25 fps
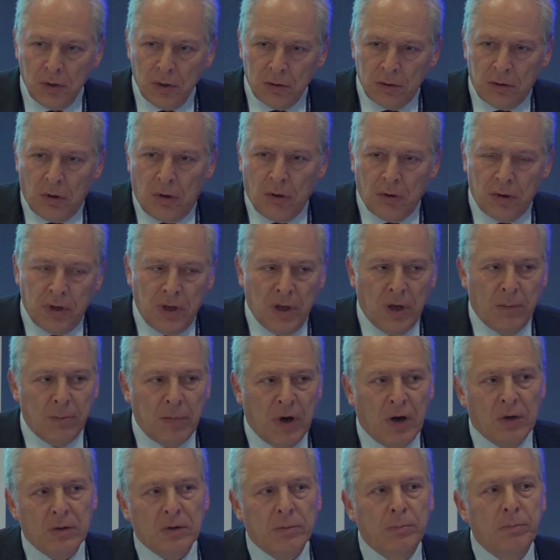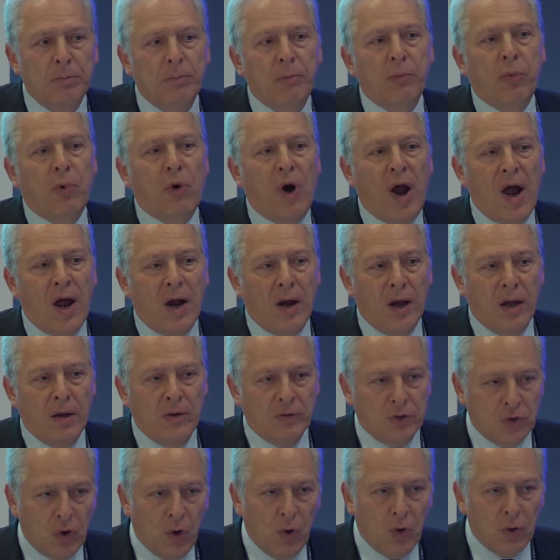talking about
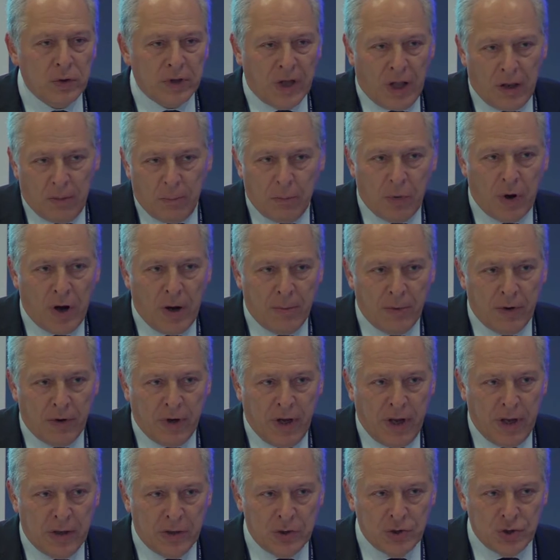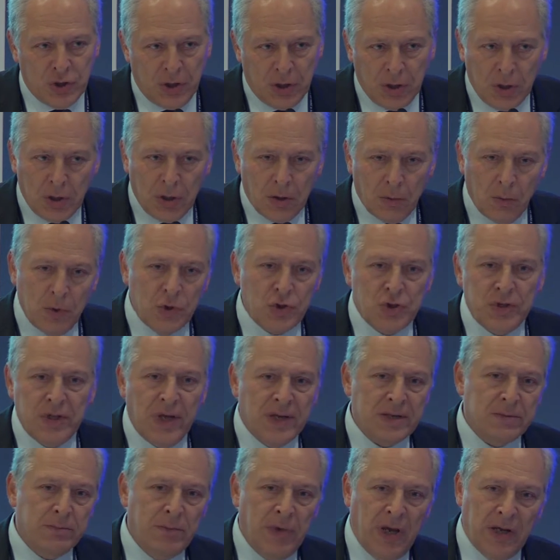total primary energy, which
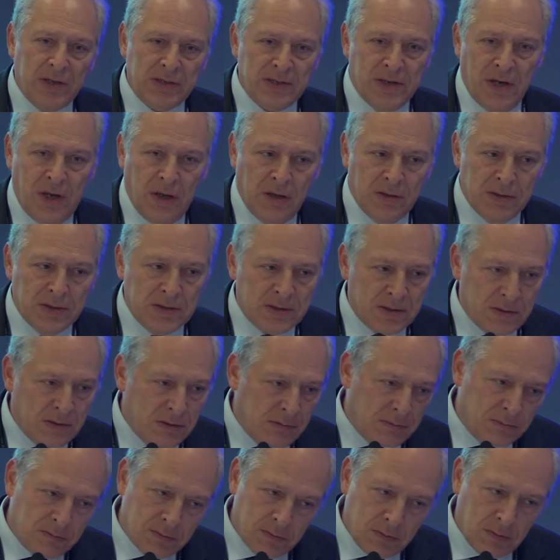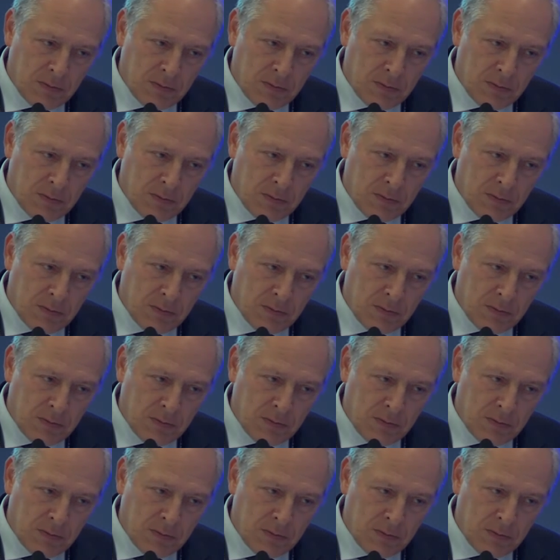doesn't make sense.